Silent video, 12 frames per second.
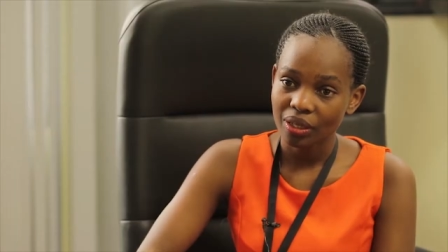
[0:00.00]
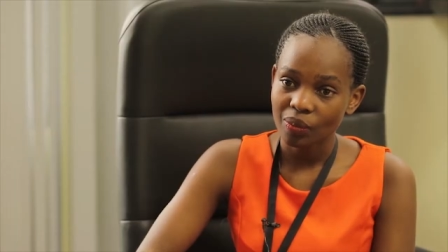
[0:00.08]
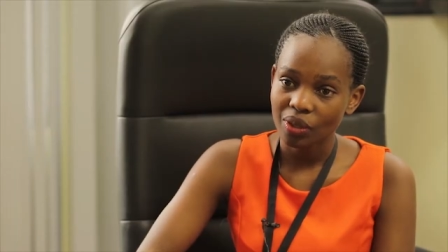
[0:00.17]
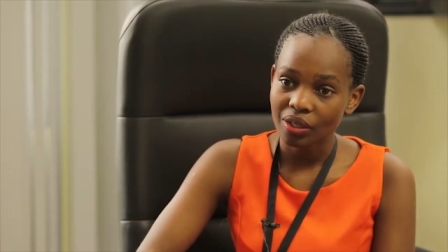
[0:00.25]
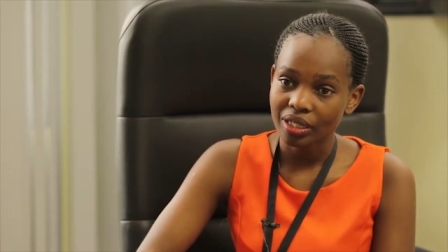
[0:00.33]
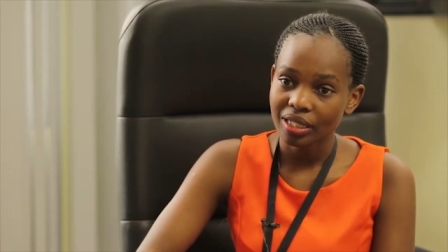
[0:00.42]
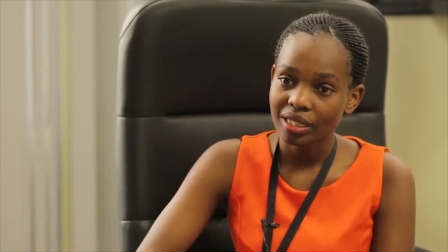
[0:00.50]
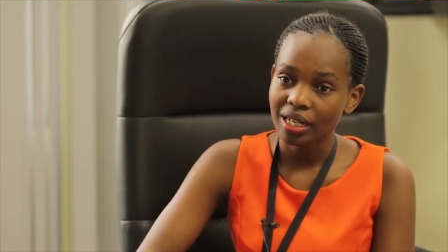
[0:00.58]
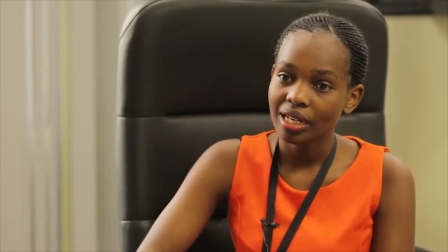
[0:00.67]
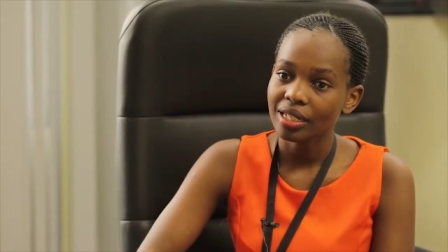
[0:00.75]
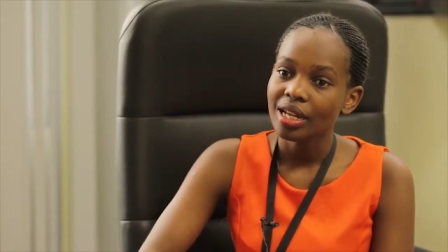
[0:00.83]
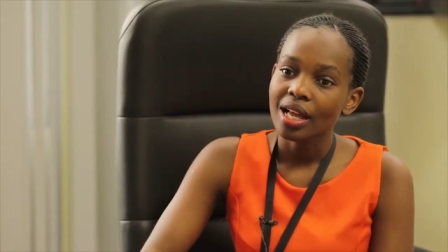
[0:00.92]
about it
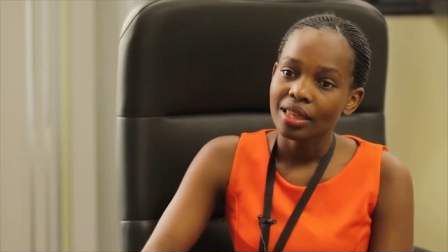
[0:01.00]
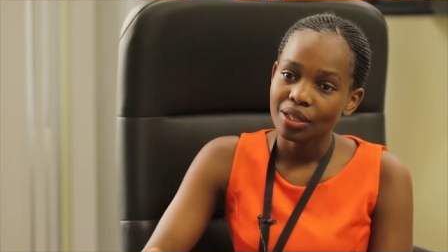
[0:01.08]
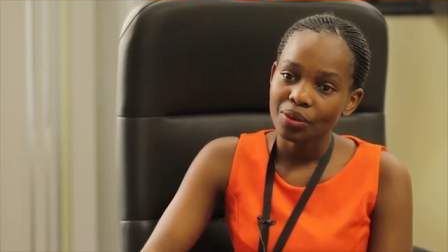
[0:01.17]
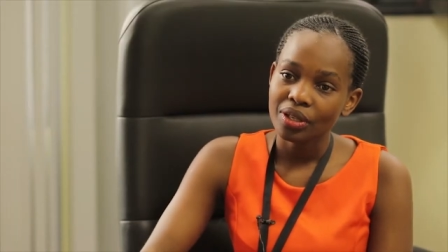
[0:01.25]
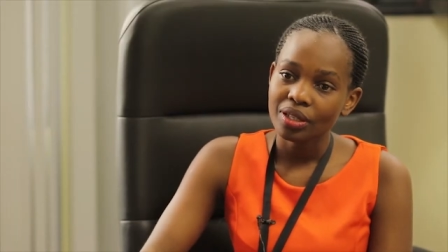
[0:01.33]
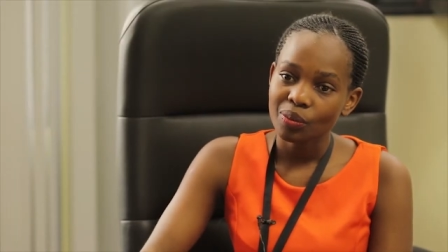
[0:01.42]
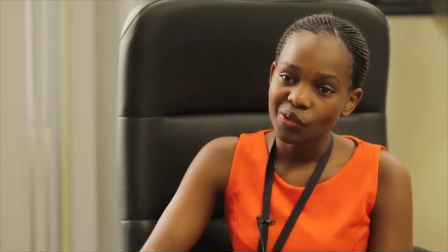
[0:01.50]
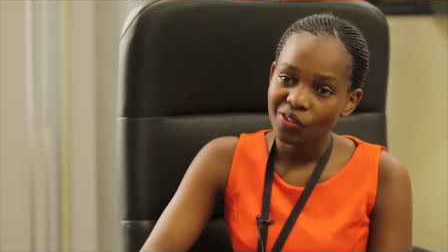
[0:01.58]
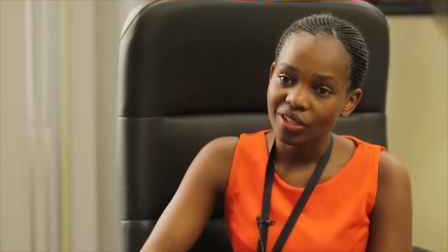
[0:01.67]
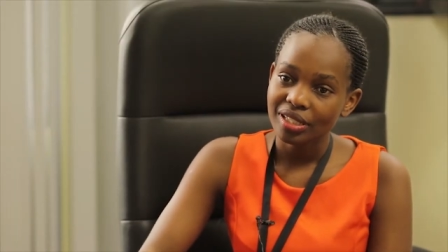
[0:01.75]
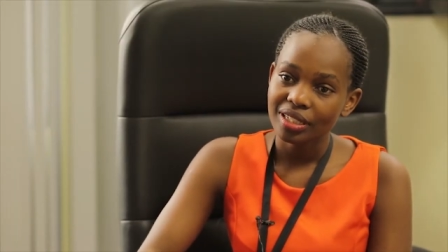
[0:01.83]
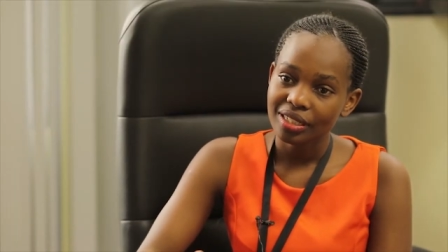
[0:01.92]
and the way the
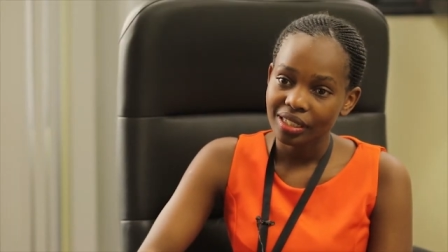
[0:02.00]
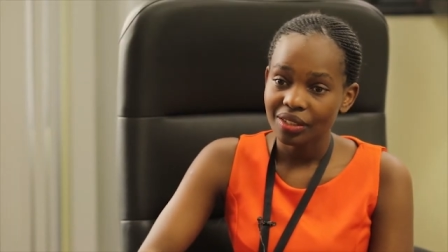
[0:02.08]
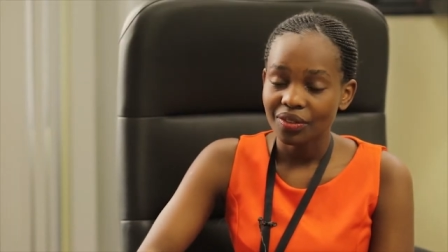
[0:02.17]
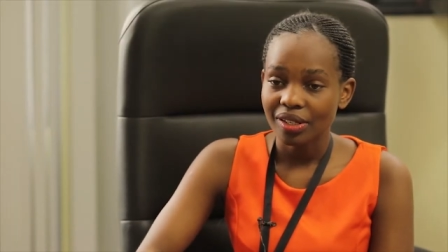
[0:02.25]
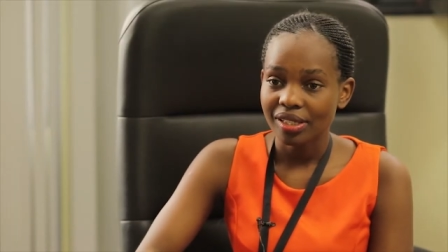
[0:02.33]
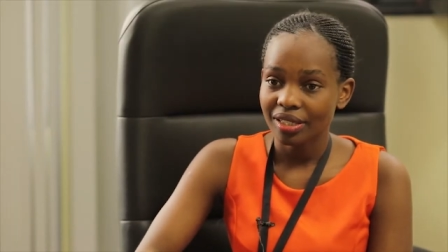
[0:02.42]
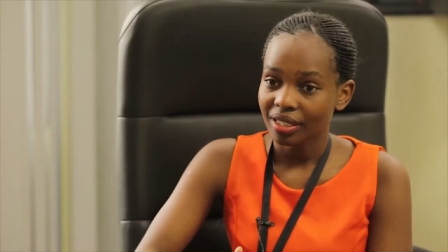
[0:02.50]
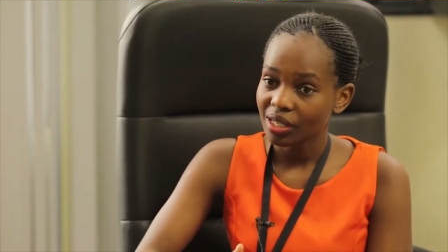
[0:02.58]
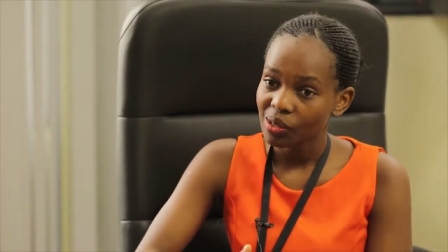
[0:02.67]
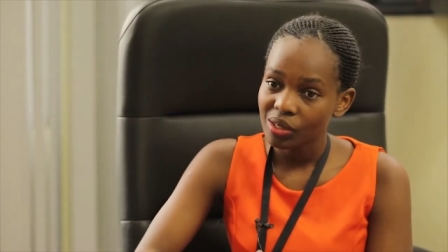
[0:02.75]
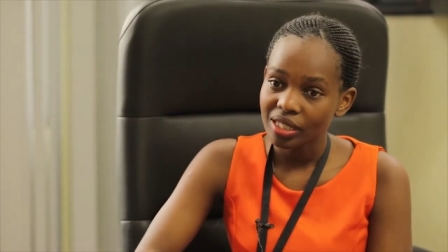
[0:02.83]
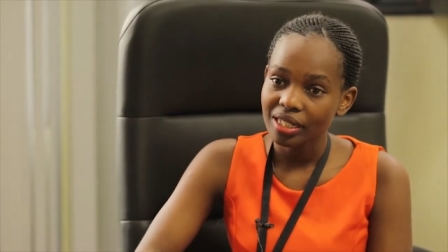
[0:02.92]
professor delivers the
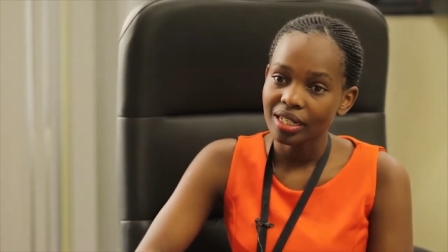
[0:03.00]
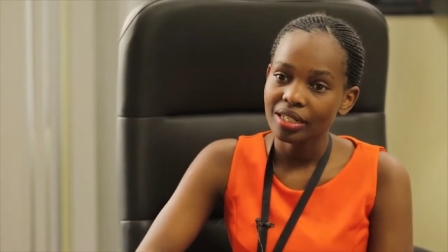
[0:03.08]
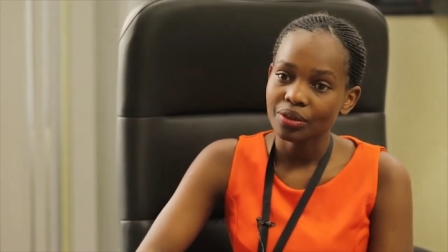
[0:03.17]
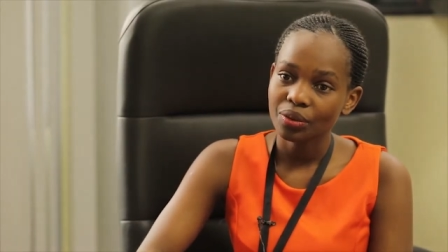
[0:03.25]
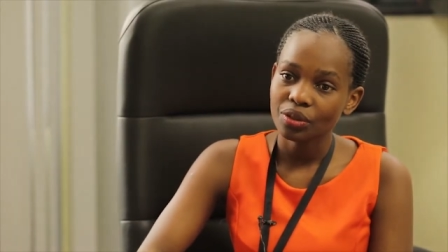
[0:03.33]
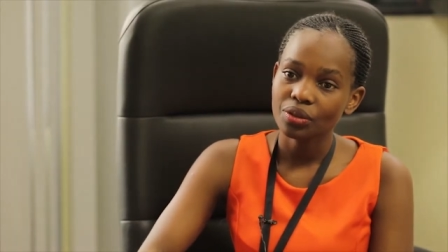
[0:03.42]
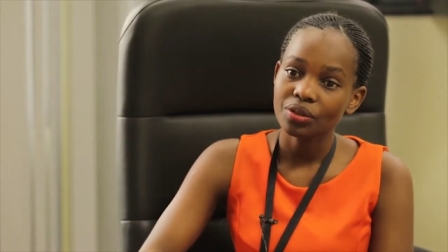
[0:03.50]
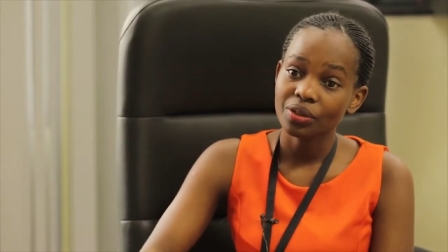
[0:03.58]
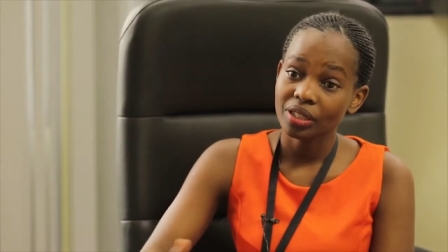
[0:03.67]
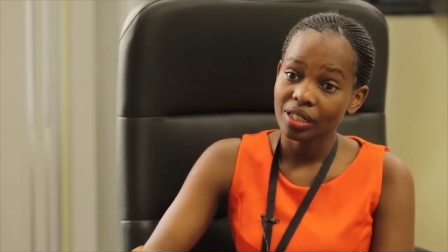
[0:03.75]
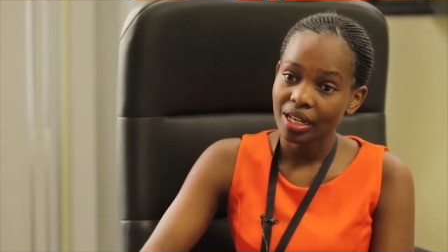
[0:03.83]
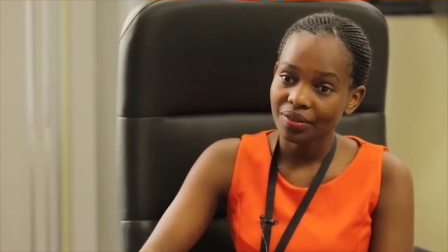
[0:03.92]
content we do
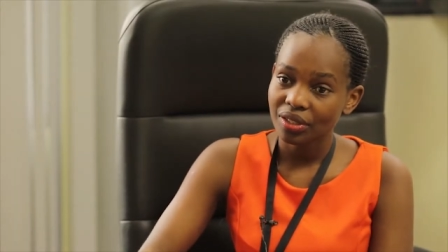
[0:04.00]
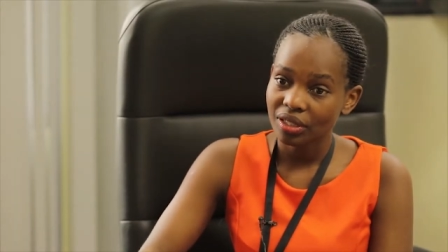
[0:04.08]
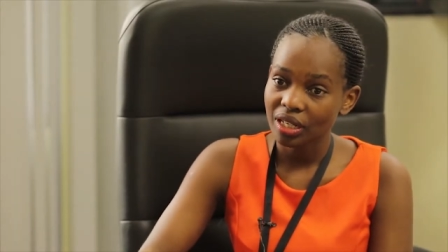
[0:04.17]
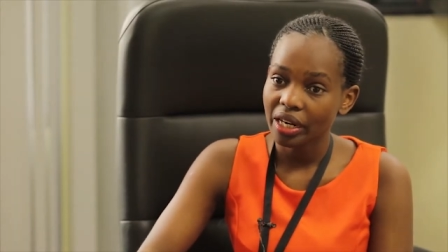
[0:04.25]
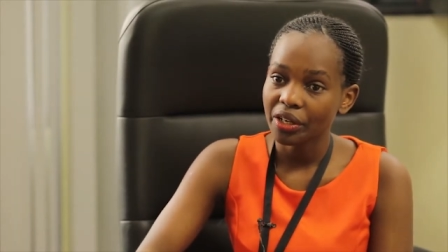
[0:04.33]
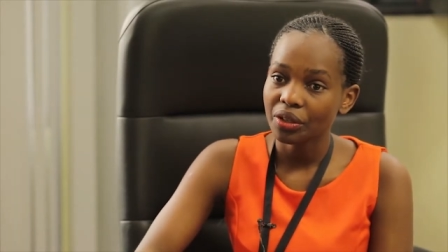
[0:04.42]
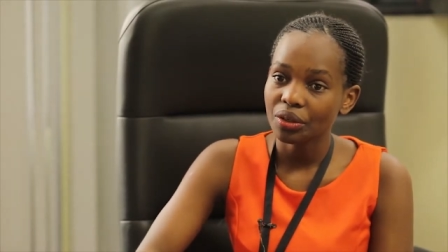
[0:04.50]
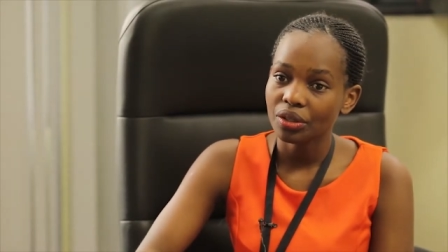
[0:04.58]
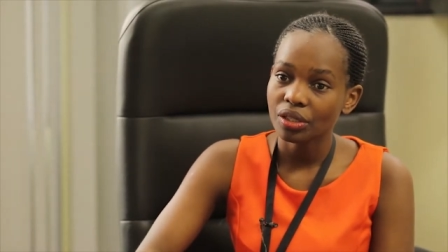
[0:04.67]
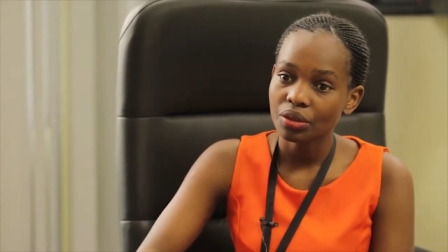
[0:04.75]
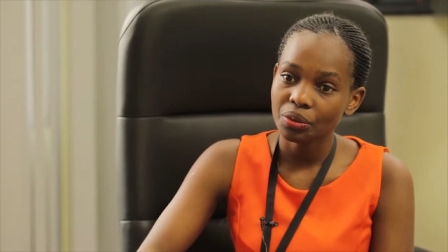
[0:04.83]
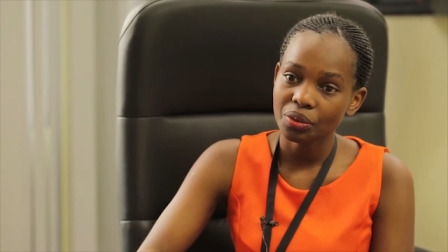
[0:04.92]
real life
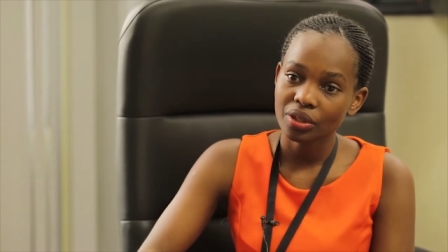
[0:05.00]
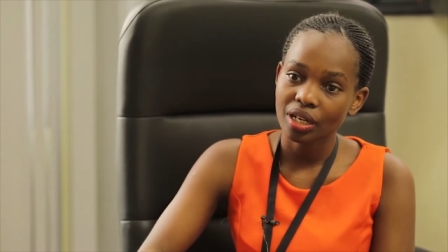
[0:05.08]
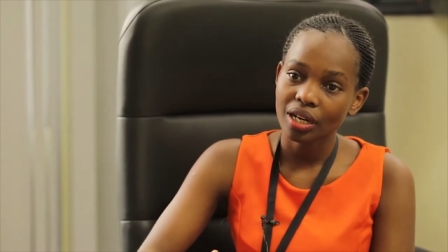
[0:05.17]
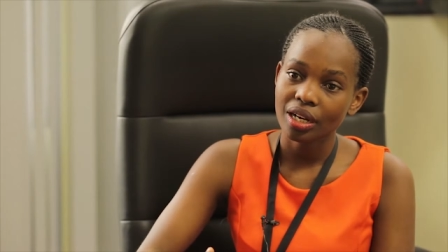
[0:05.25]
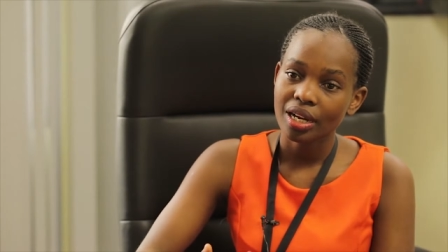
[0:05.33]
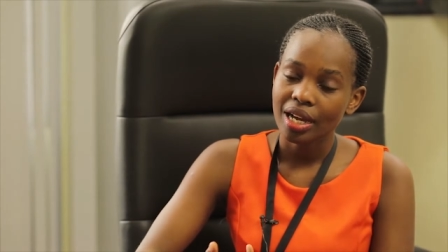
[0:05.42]
scenarios through the